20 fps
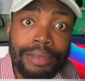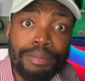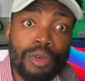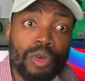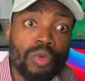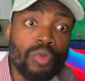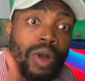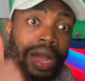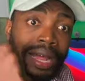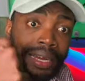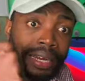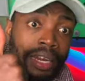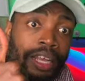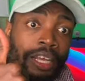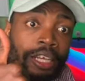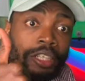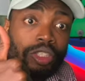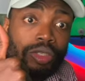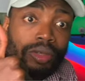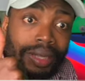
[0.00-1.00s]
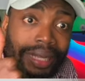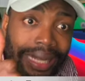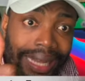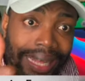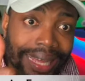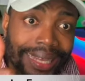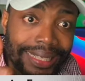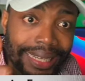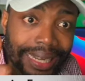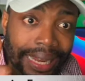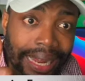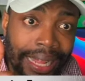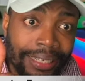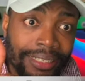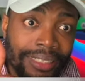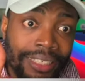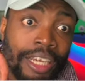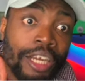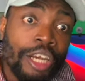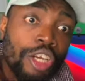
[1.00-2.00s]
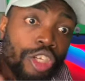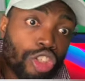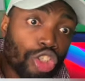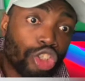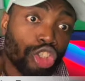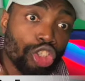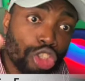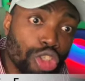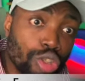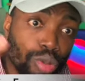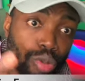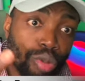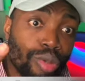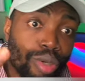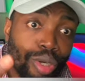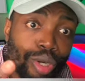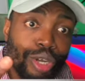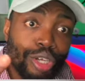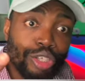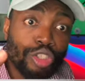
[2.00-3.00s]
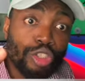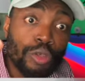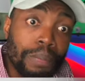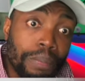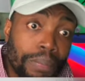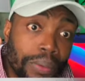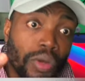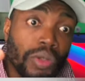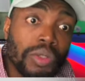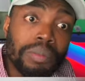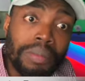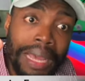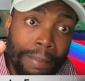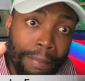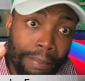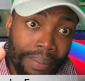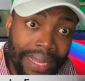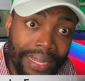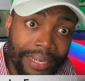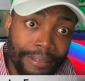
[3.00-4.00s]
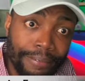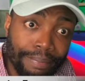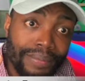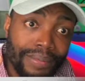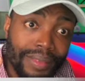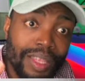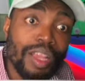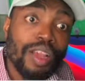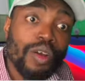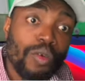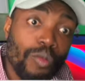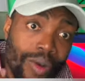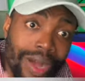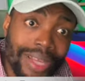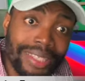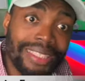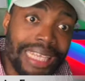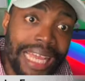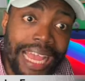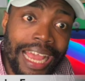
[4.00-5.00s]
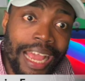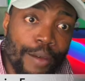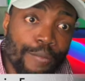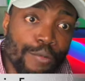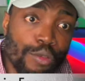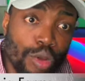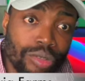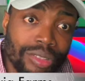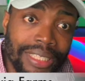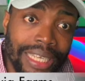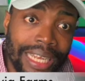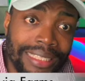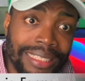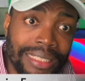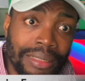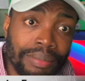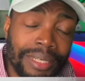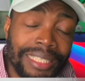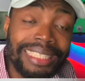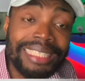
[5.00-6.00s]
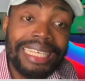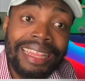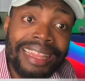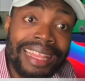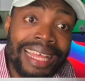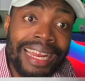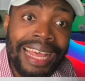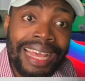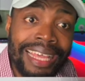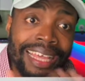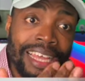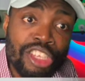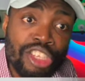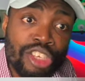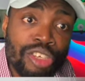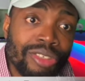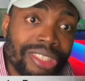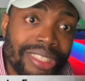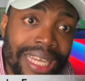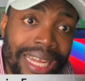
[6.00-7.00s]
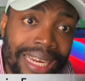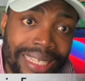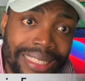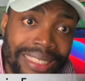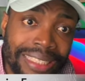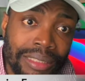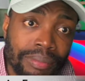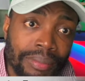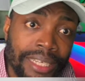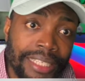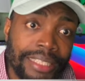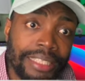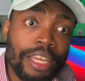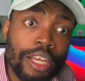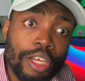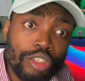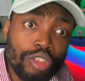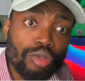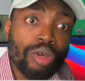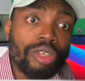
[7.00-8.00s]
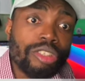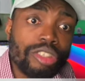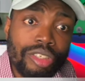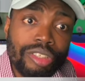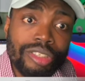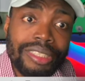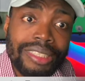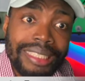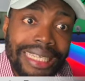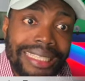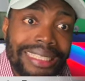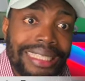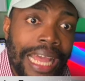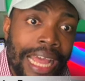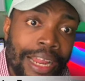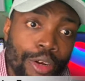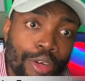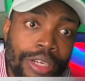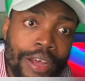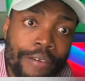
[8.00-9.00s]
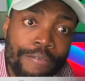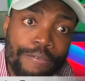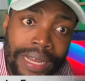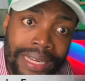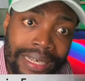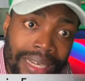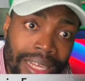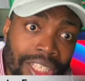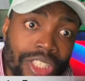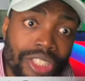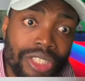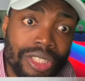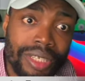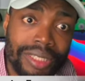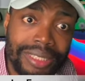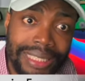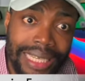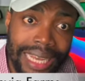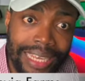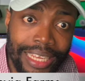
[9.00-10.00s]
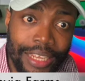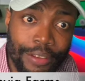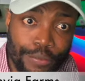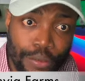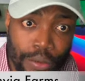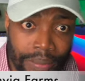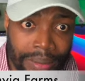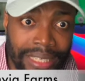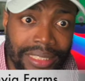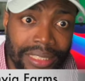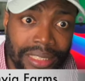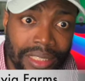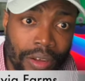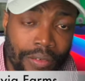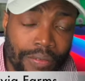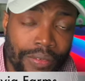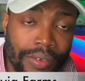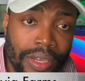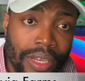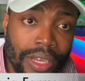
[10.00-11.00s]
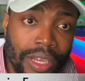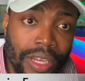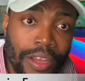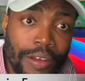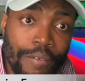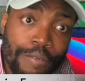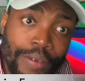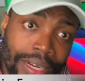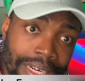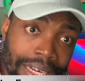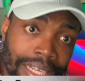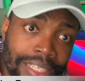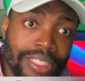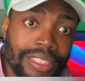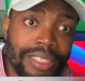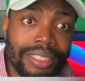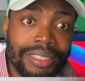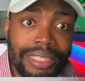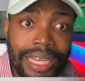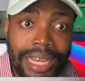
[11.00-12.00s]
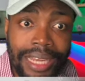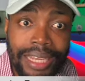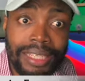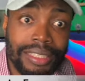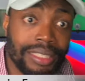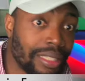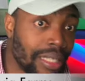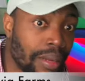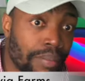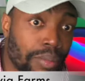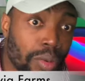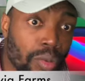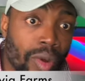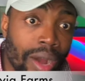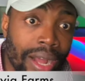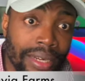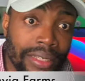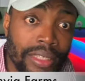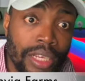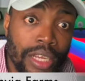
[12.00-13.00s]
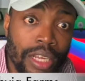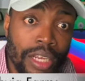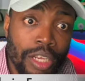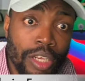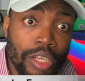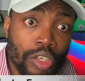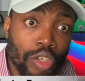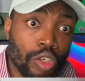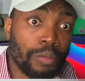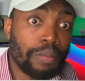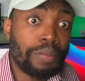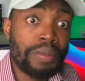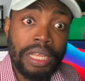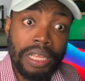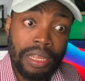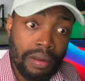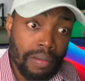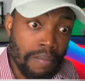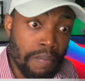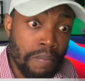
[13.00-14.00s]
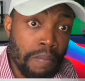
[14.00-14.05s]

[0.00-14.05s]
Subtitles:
me, one, to clear the land, two, to build my pen. Once I have those estimates, then I can use that estimate to also set another financial target for myself. Financial target number one could be,